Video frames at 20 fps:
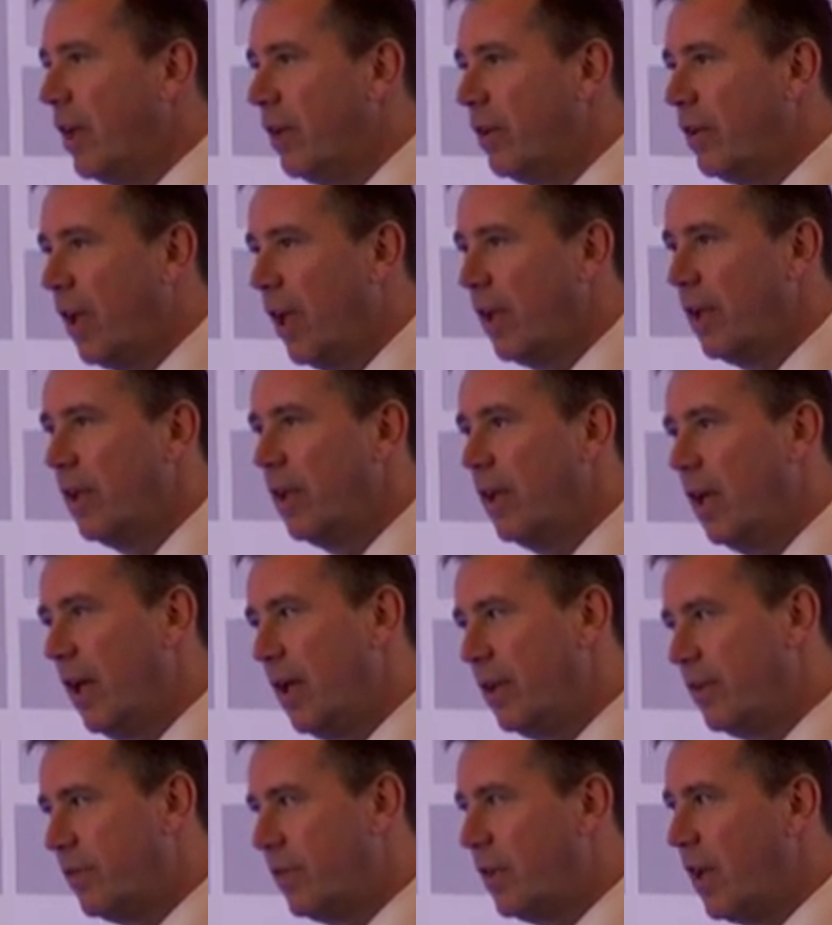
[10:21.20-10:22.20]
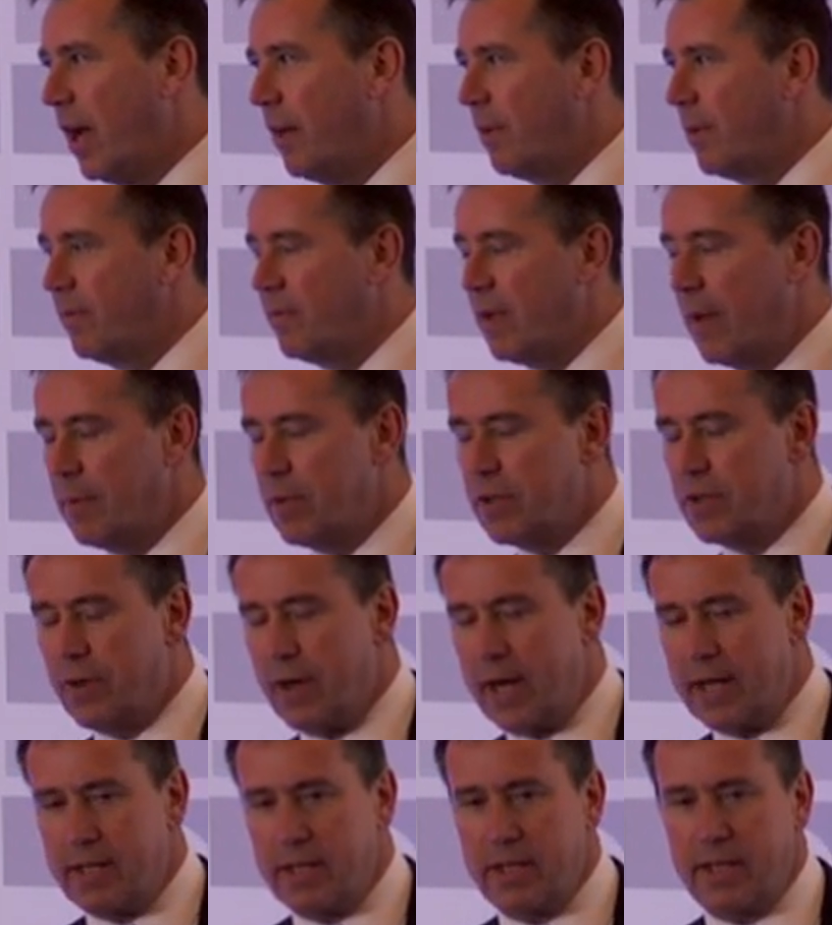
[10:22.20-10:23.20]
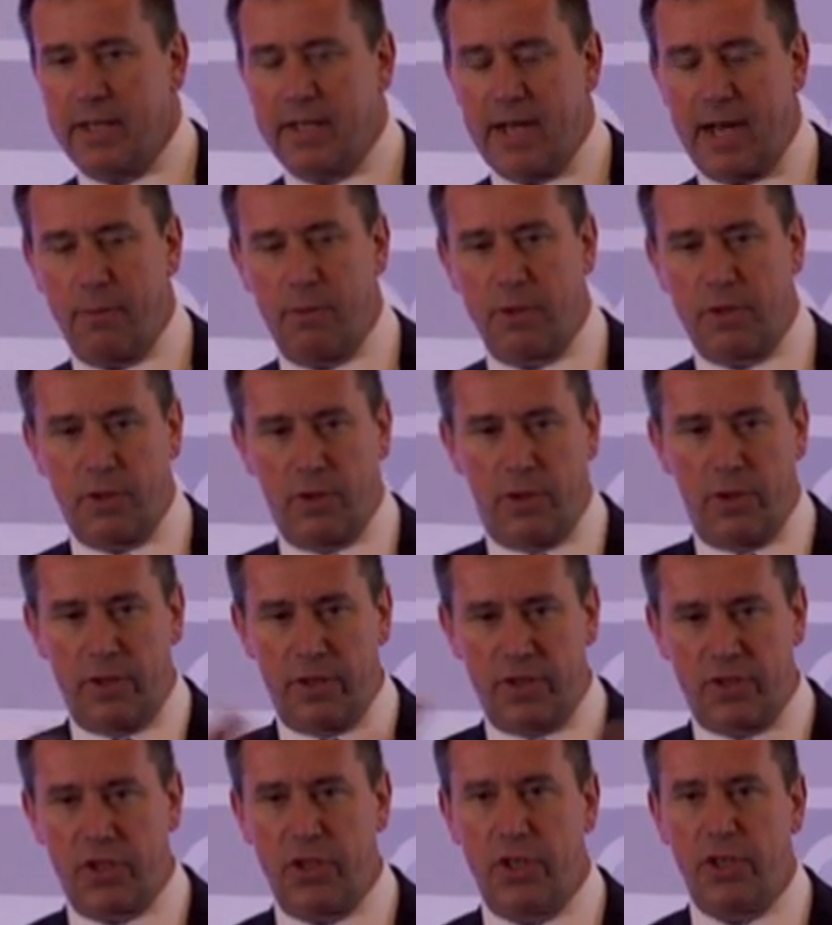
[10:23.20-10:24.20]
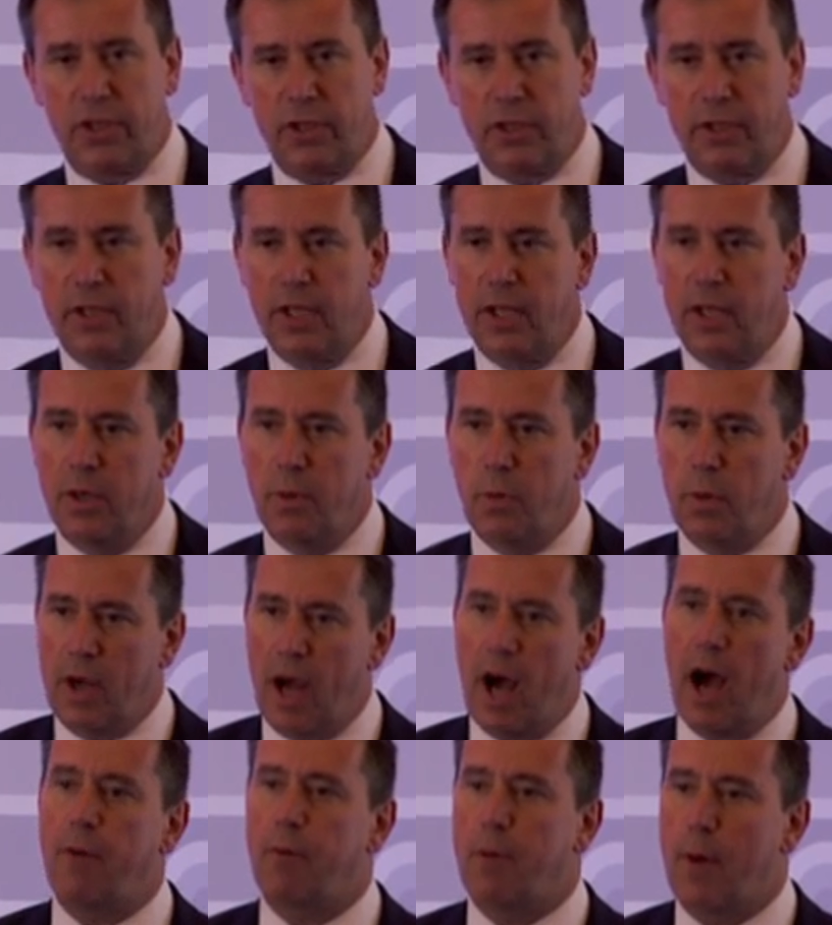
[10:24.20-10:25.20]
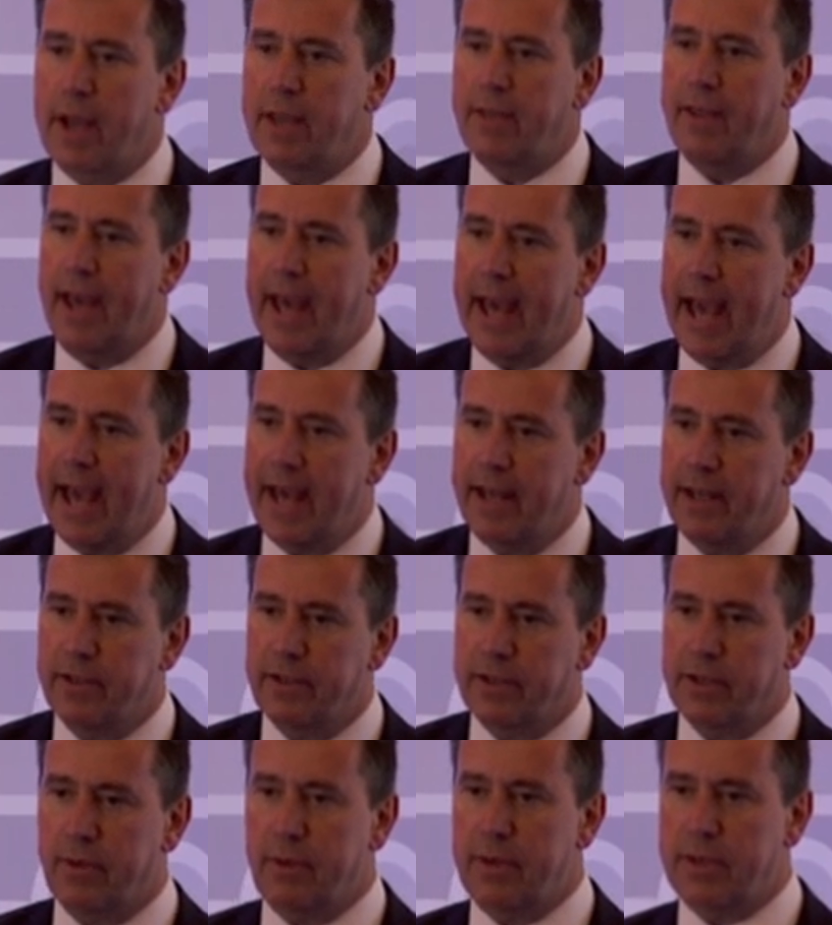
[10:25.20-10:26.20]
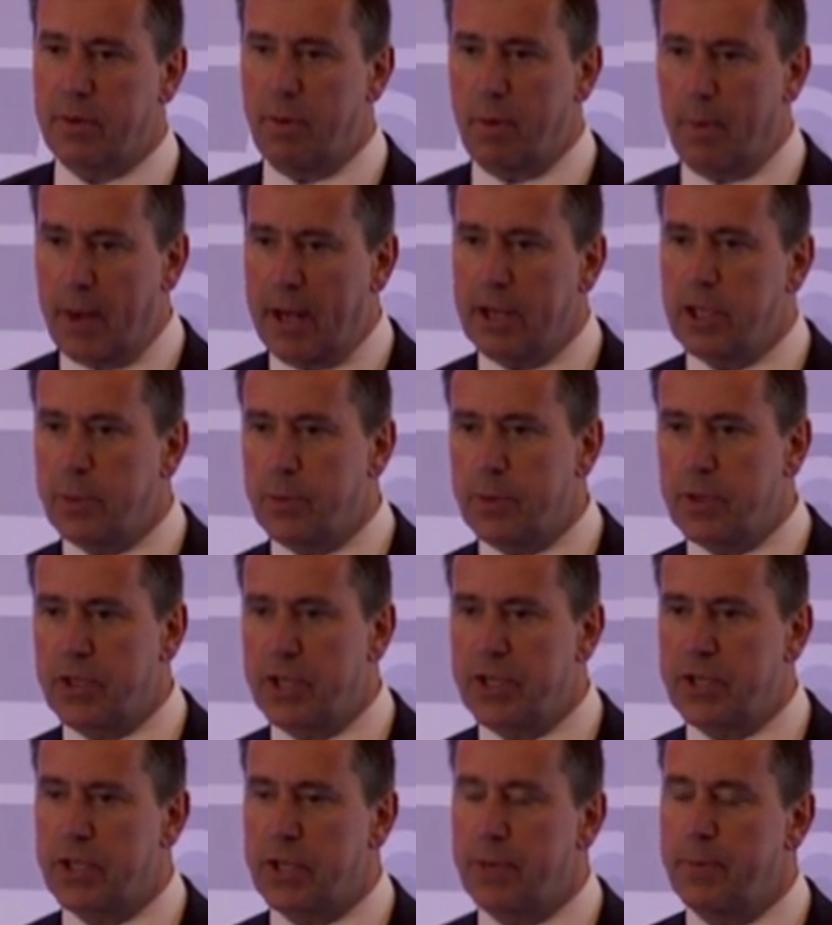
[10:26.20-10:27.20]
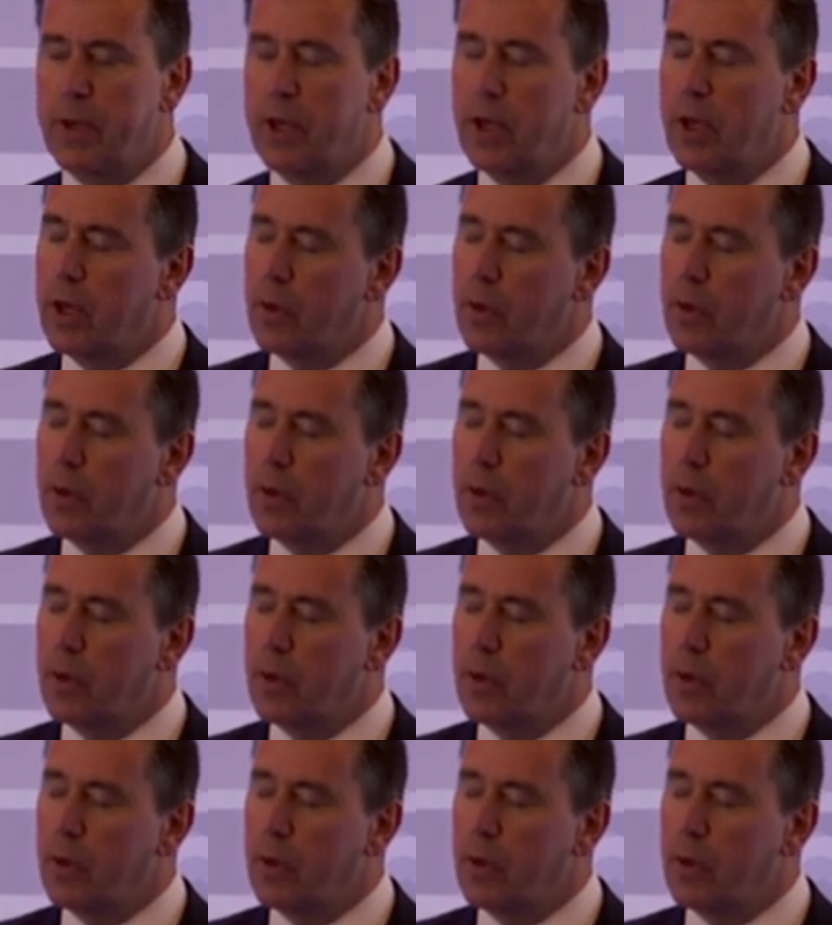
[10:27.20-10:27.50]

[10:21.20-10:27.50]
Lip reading: done, as Derby have demonstrated, as I would call it, the circle, we're halfway there. So it's a replenishment system.